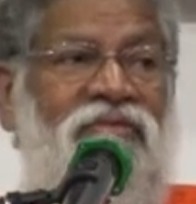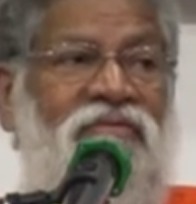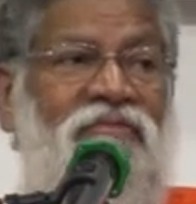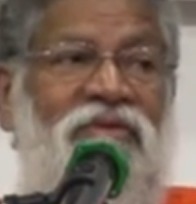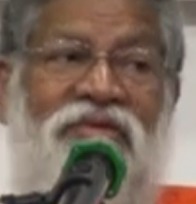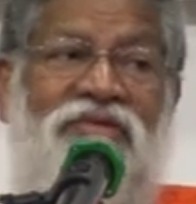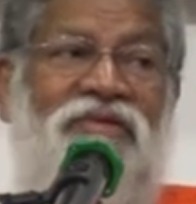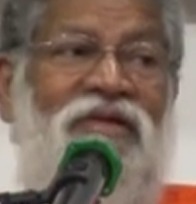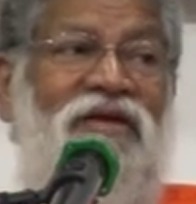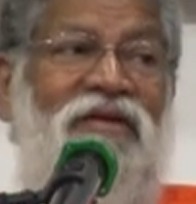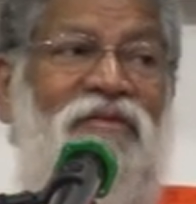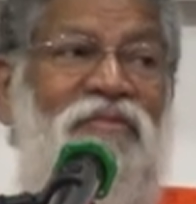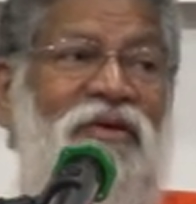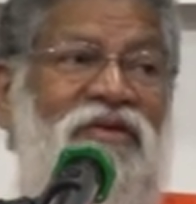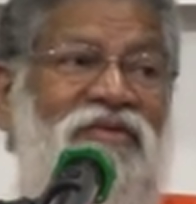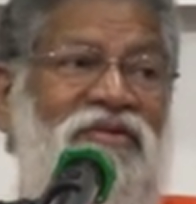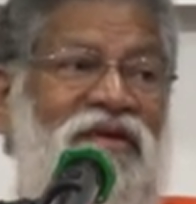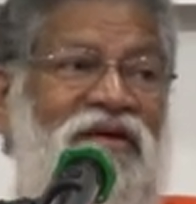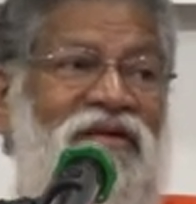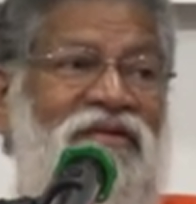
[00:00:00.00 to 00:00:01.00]
Please think
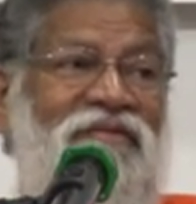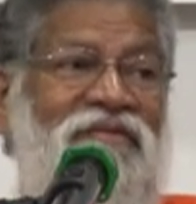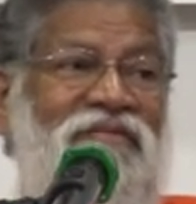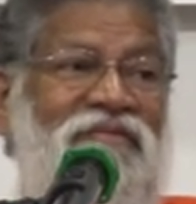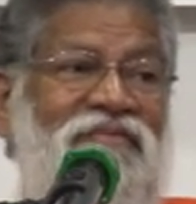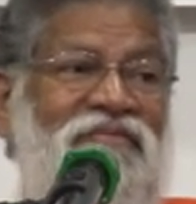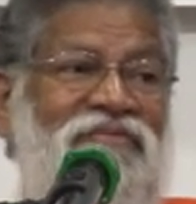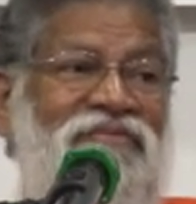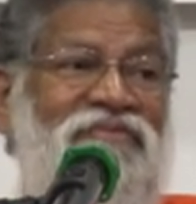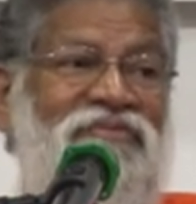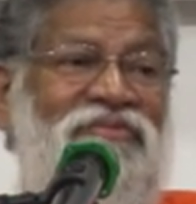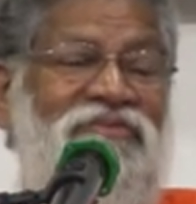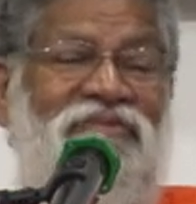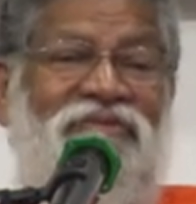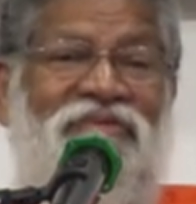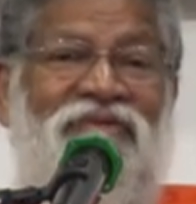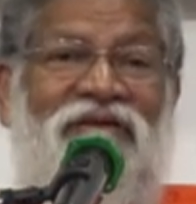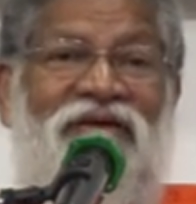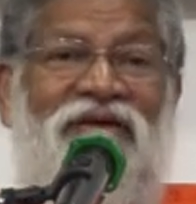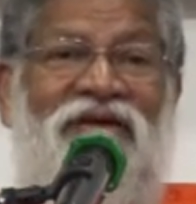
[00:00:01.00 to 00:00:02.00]
about that.
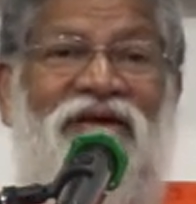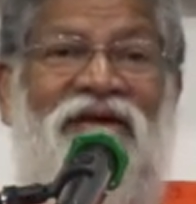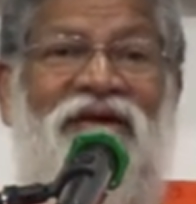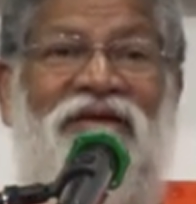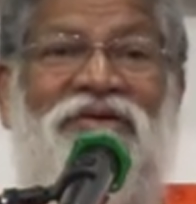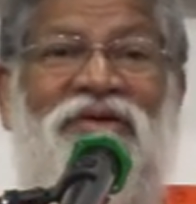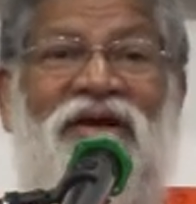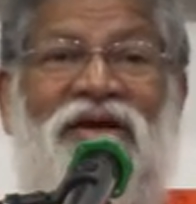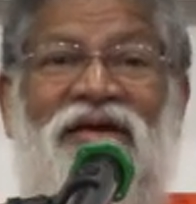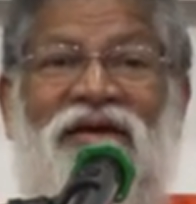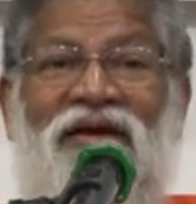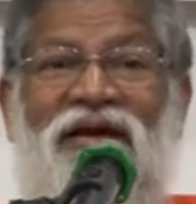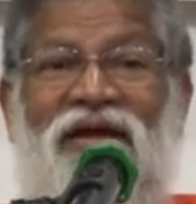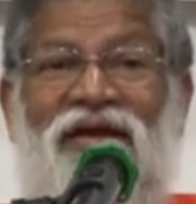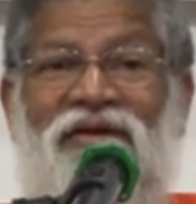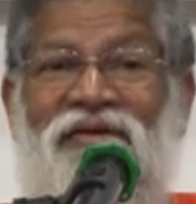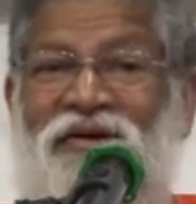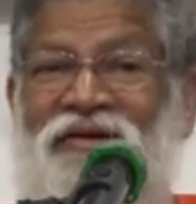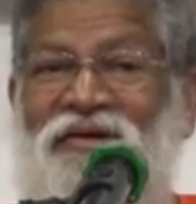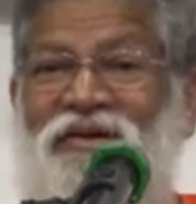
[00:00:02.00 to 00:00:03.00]
Generally,
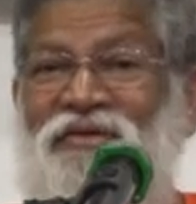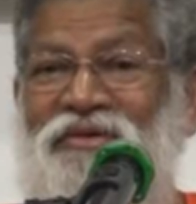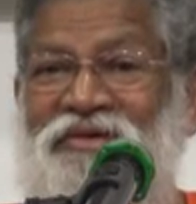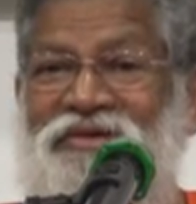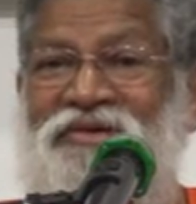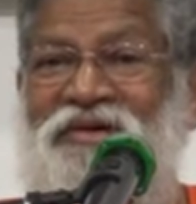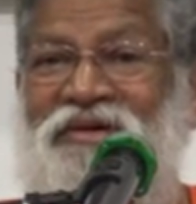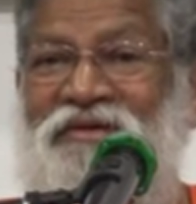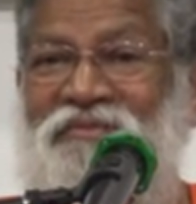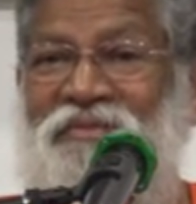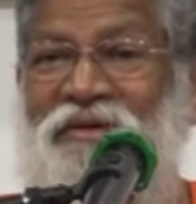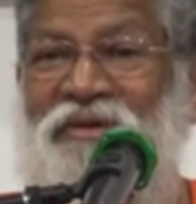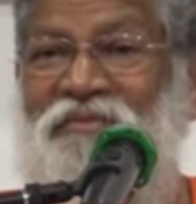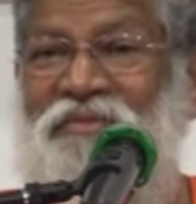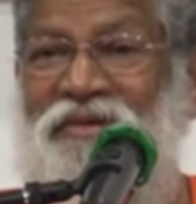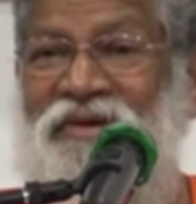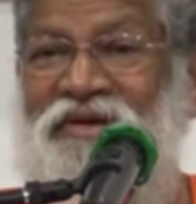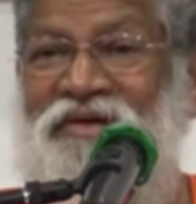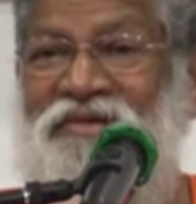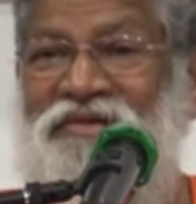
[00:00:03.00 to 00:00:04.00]
in a question
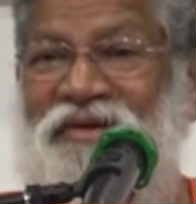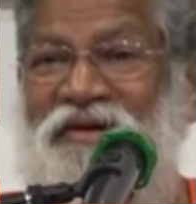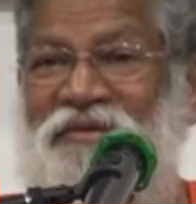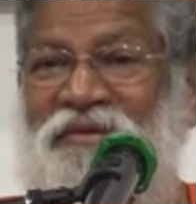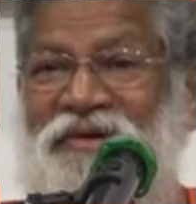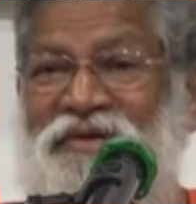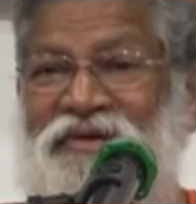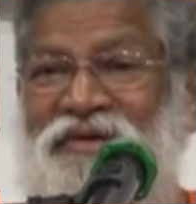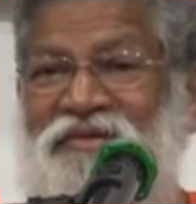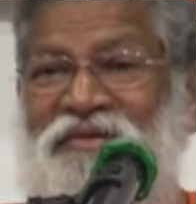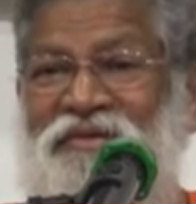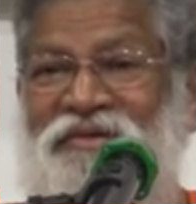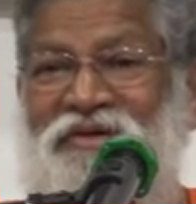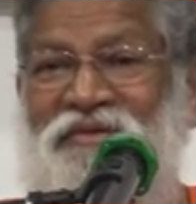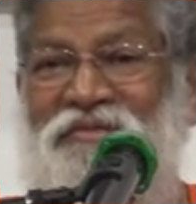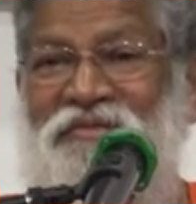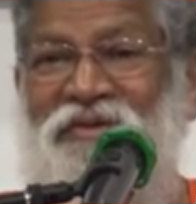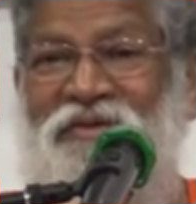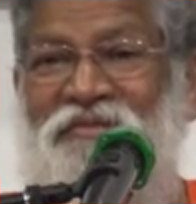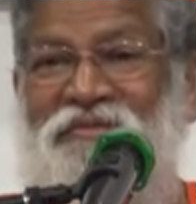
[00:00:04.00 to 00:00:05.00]
paper, examination
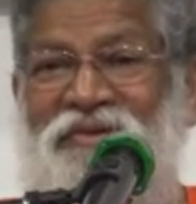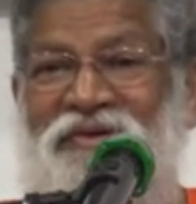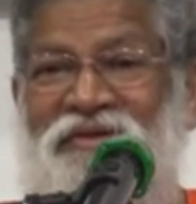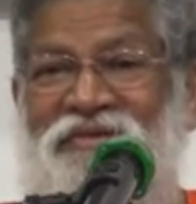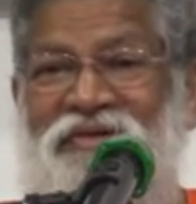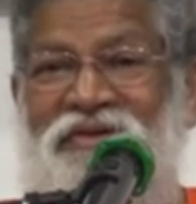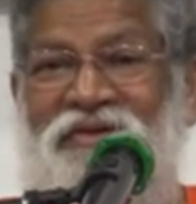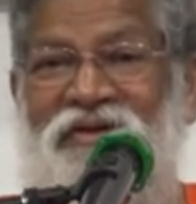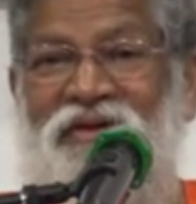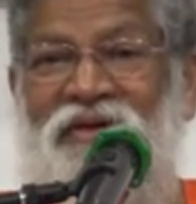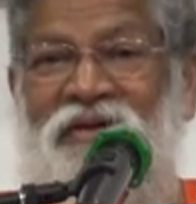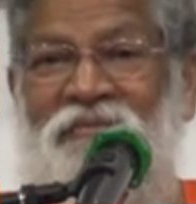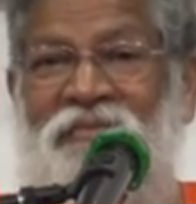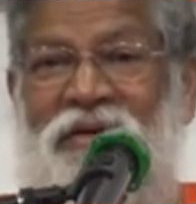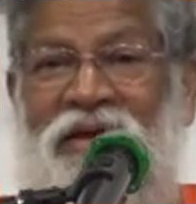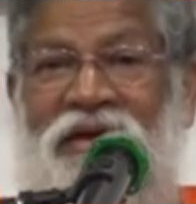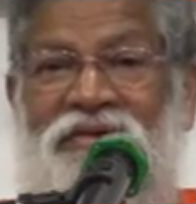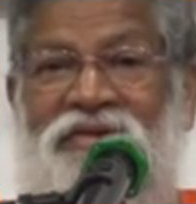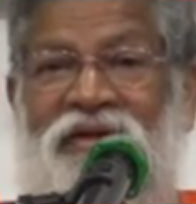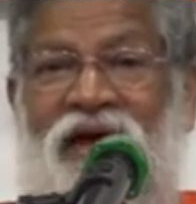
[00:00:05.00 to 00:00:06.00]
question papers,
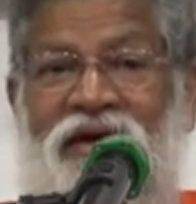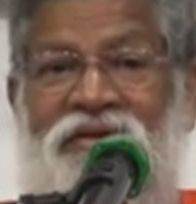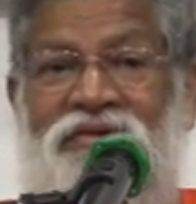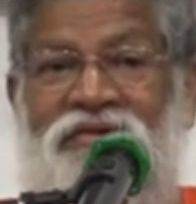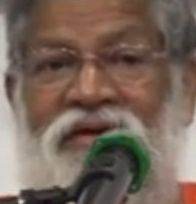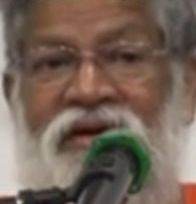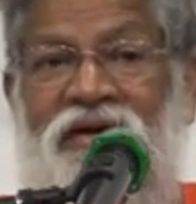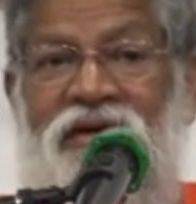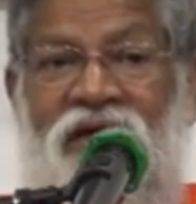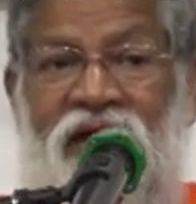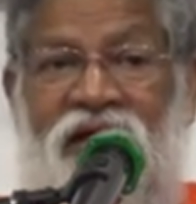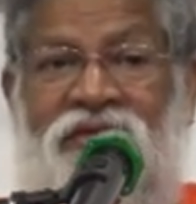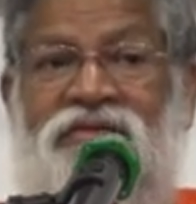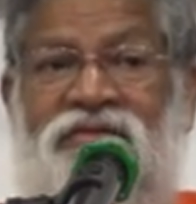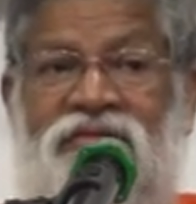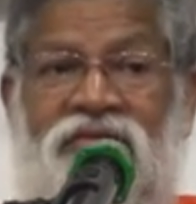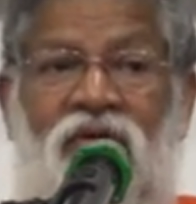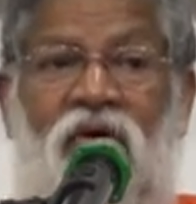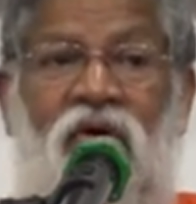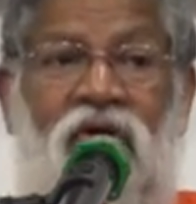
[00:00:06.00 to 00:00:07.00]
please answer
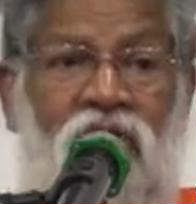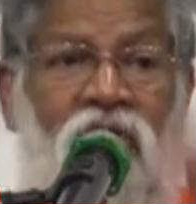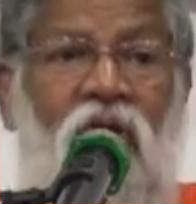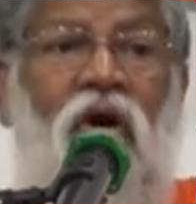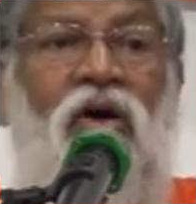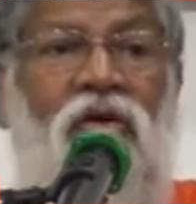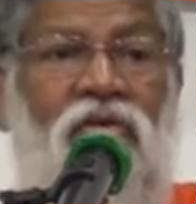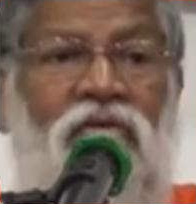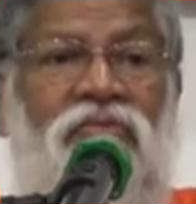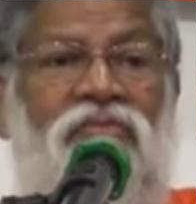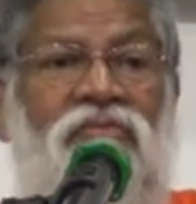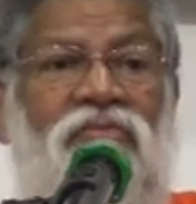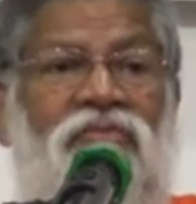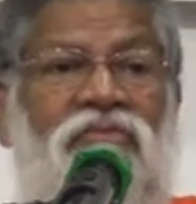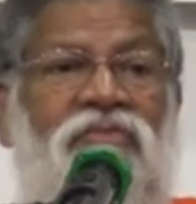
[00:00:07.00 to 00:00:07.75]
yes or no.